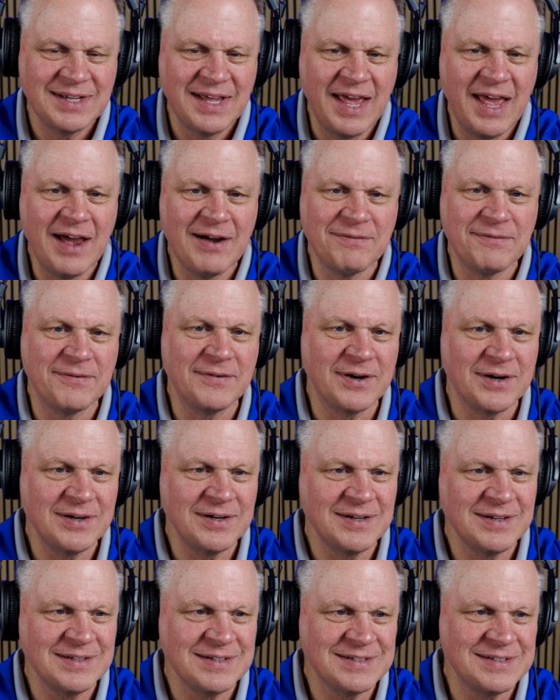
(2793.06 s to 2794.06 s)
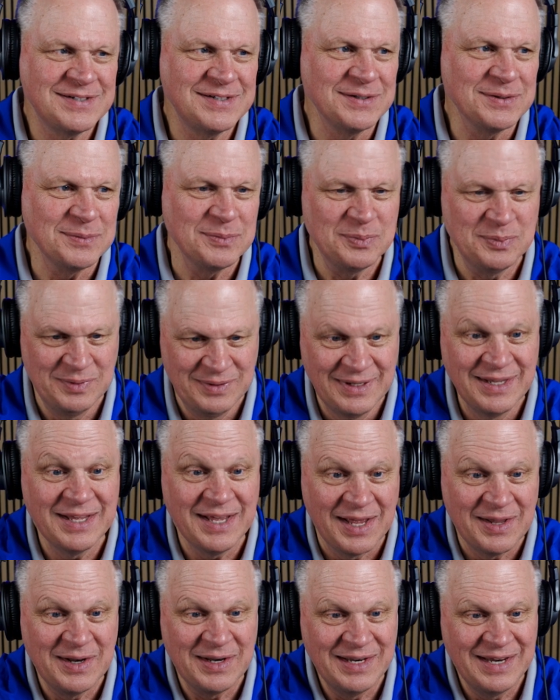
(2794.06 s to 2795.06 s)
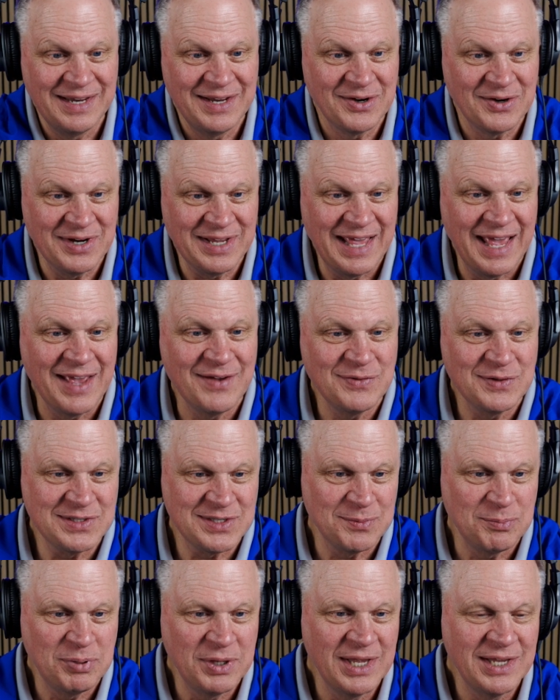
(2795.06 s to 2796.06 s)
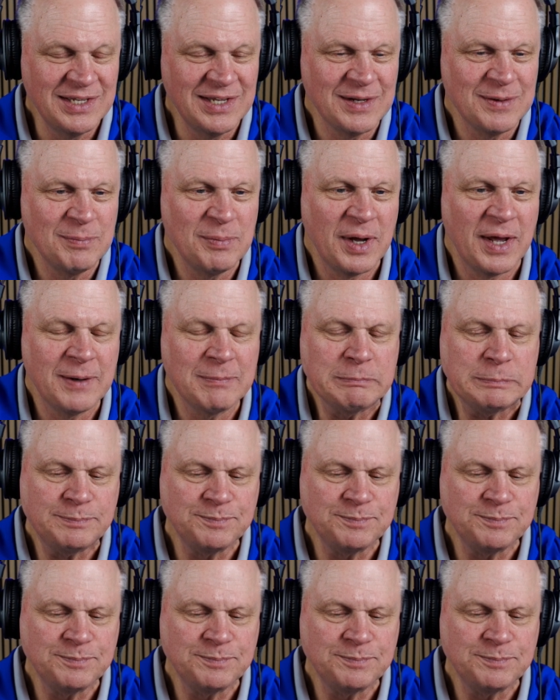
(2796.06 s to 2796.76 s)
effort to, and here he gave his opinion, but